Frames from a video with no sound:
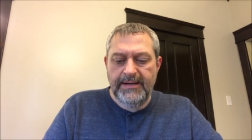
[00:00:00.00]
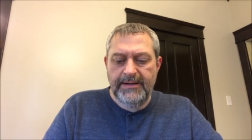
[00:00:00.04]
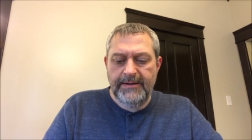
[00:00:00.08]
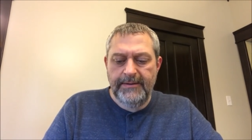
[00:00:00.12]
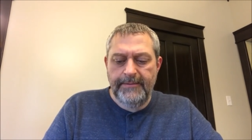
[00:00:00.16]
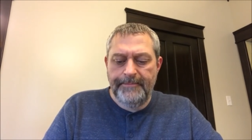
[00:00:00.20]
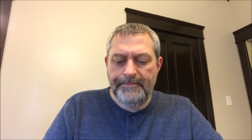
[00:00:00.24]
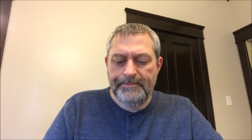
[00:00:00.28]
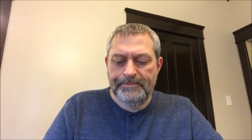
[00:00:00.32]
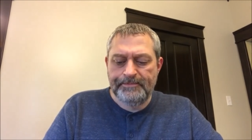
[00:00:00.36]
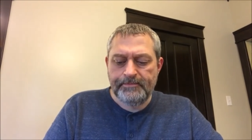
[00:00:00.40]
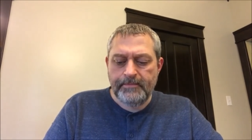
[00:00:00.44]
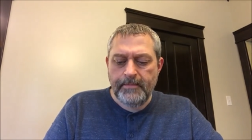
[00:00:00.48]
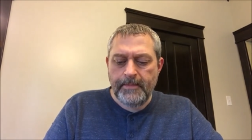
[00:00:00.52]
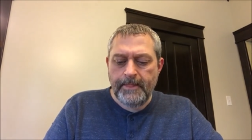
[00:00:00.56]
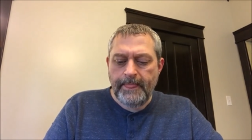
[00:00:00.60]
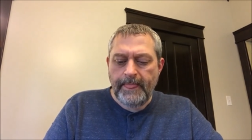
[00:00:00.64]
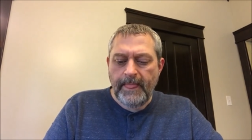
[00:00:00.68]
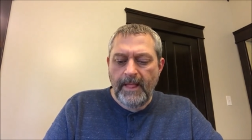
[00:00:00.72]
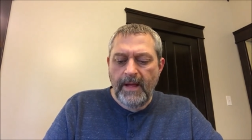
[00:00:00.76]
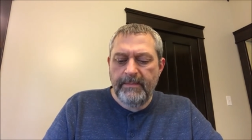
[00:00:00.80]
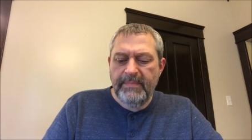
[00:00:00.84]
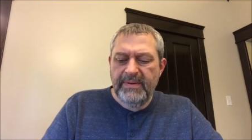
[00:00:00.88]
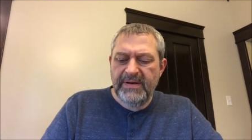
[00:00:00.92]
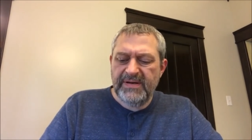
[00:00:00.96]

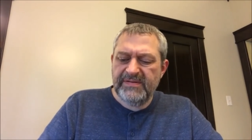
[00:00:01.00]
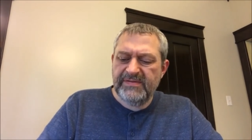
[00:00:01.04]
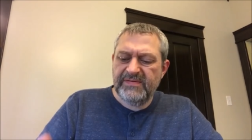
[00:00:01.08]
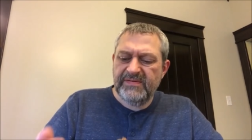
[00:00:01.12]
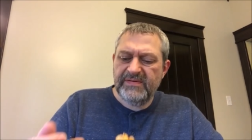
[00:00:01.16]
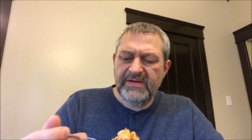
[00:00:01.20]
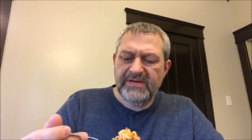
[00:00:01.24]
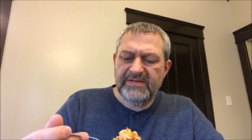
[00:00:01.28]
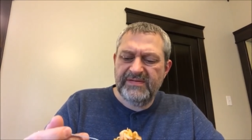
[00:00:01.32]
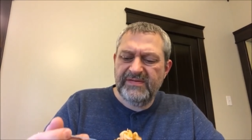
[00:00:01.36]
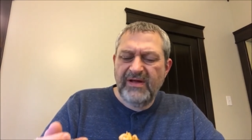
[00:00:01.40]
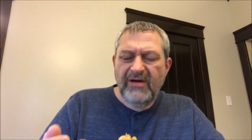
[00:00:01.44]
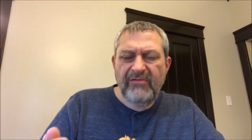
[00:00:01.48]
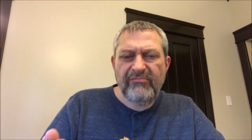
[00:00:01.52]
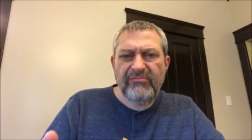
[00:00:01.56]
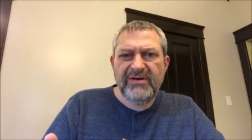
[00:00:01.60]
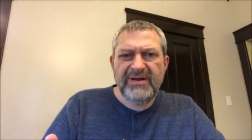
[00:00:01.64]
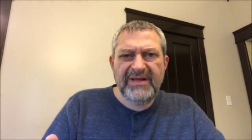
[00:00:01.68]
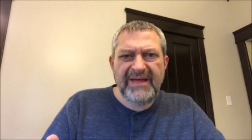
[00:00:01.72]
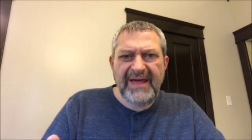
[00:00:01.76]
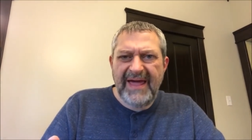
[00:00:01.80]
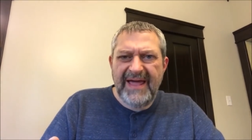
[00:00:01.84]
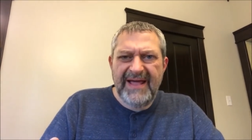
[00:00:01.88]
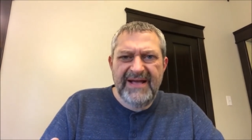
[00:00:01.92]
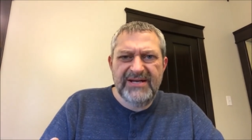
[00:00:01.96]
But it's not
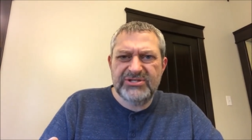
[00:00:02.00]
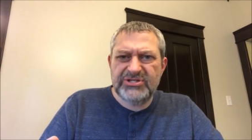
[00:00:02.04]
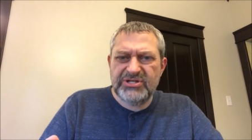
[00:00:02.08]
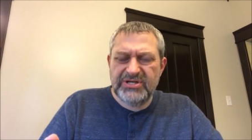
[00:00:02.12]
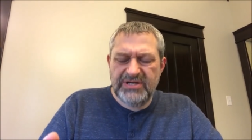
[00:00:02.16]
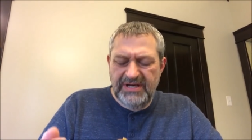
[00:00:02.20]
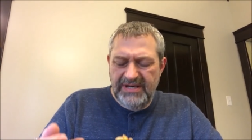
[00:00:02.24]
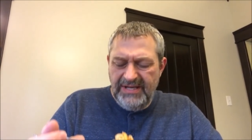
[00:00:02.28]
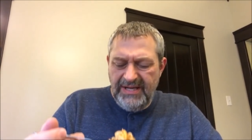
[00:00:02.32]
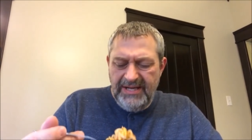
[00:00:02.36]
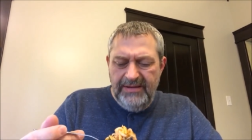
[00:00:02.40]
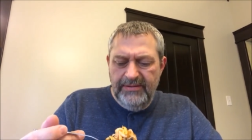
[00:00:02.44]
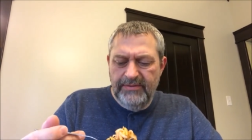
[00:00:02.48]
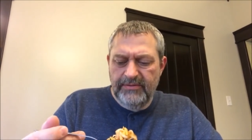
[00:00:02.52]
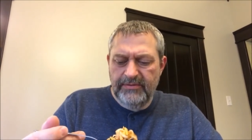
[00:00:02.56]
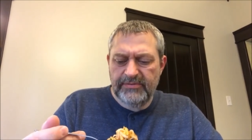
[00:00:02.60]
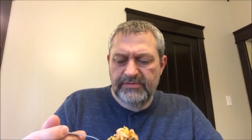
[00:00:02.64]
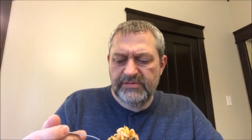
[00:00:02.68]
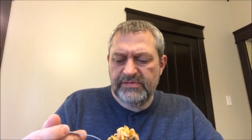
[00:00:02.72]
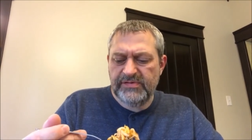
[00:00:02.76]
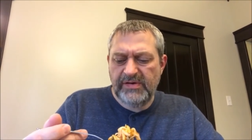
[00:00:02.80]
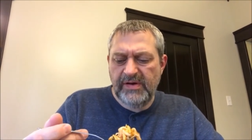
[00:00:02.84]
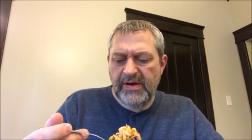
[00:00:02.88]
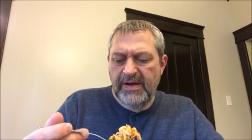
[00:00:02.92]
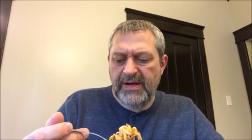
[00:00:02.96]
really Asian either,
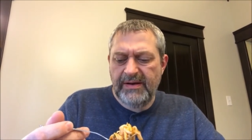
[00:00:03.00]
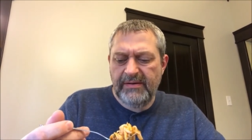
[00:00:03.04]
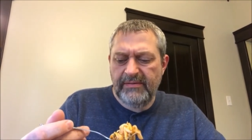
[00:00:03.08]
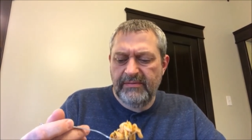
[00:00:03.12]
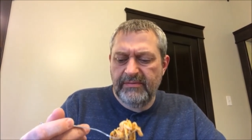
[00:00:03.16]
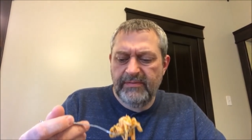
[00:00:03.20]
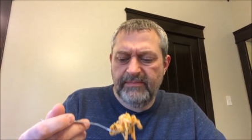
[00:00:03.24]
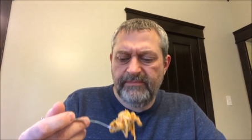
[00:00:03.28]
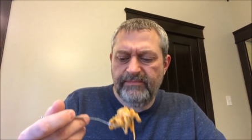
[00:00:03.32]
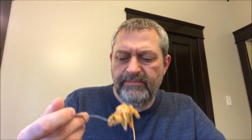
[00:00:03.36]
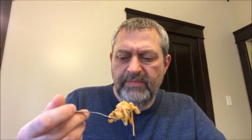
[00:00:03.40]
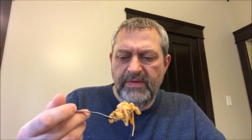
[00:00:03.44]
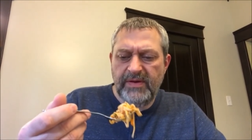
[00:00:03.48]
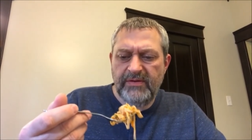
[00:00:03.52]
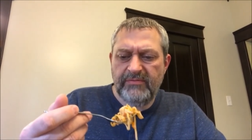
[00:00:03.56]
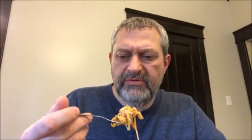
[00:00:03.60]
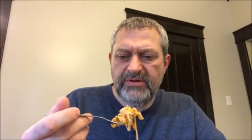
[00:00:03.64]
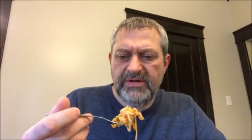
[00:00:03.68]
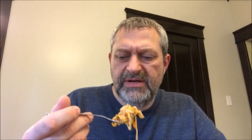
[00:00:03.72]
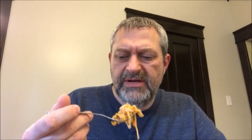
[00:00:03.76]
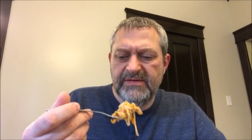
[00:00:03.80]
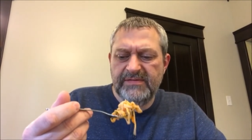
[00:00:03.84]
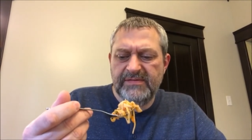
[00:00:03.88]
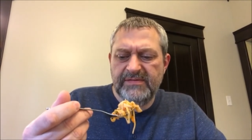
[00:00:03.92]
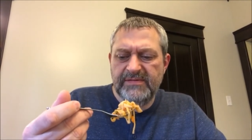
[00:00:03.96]
so it
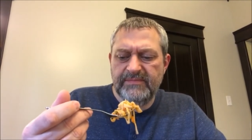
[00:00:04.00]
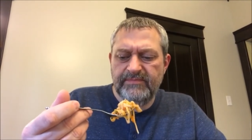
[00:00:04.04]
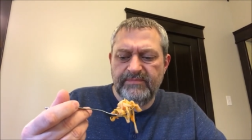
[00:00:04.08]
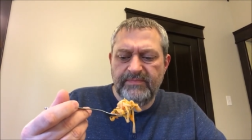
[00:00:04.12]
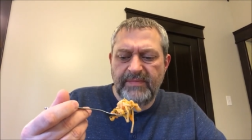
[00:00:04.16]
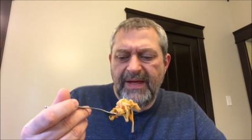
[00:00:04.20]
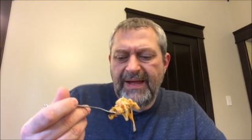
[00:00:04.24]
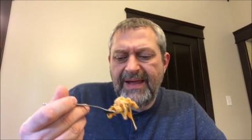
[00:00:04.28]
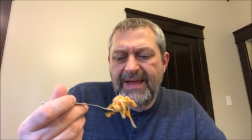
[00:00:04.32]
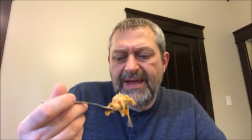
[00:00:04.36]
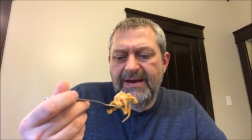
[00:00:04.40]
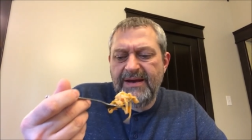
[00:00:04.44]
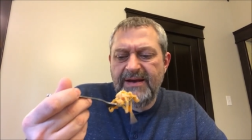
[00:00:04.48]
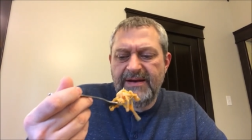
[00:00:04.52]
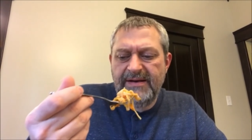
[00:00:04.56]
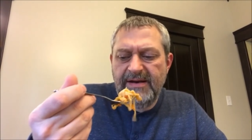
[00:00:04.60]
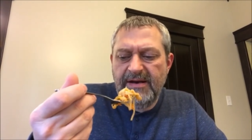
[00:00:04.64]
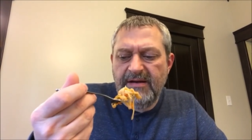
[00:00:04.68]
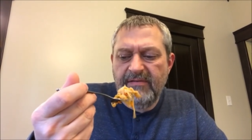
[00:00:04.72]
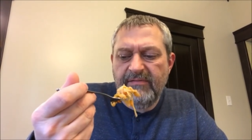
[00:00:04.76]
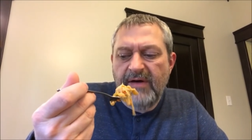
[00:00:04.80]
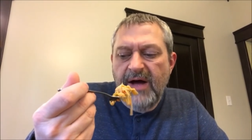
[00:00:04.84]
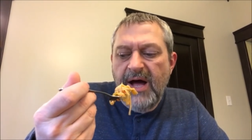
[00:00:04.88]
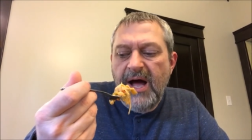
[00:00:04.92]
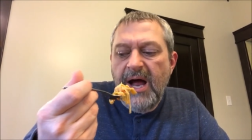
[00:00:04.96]
really doesn't, I can't
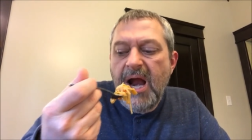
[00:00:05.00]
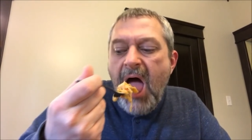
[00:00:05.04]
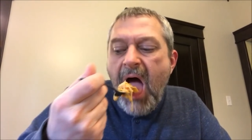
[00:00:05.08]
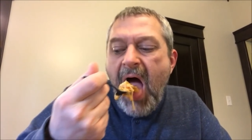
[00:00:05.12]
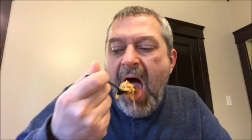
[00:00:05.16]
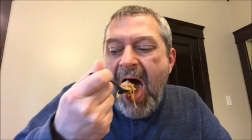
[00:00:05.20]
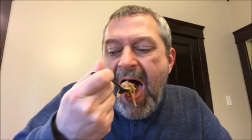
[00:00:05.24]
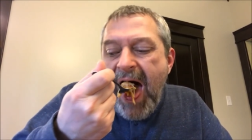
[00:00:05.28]
identify it.